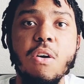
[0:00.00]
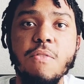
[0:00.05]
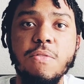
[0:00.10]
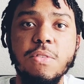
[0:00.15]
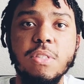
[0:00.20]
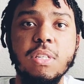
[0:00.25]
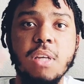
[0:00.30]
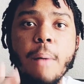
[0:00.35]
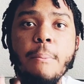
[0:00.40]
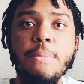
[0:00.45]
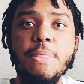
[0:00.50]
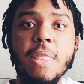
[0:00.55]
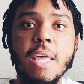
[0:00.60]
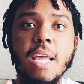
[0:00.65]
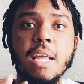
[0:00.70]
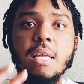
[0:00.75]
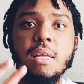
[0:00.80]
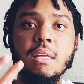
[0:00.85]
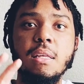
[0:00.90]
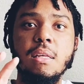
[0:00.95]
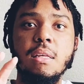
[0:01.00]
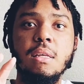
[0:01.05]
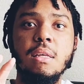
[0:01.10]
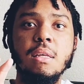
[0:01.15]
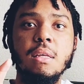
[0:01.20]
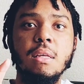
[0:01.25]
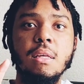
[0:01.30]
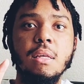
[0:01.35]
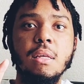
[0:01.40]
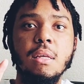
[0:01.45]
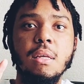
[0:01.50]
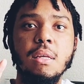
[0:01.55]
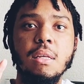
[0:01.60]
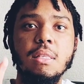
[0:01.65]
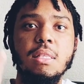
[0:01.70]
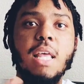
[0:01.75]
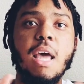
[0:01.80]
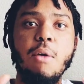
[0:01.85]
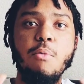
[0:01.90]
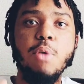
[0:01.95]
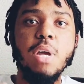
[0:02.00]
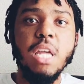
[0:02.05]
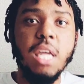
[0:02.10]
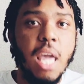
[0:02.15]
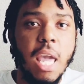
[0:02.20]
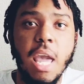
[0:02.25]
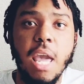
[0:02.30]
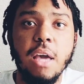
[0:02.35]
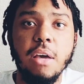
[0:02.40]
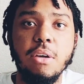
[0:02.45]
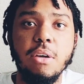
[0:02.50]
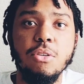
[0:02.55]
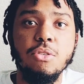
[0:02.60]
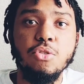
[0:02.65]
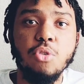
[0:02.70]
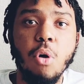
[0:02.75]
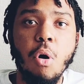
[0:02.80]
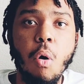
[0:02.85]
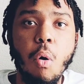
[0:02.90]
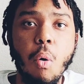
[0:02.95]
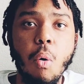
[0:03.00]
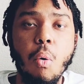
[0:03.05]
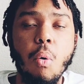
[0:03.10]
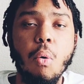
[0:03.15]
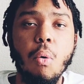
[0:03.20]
of something that we can't control.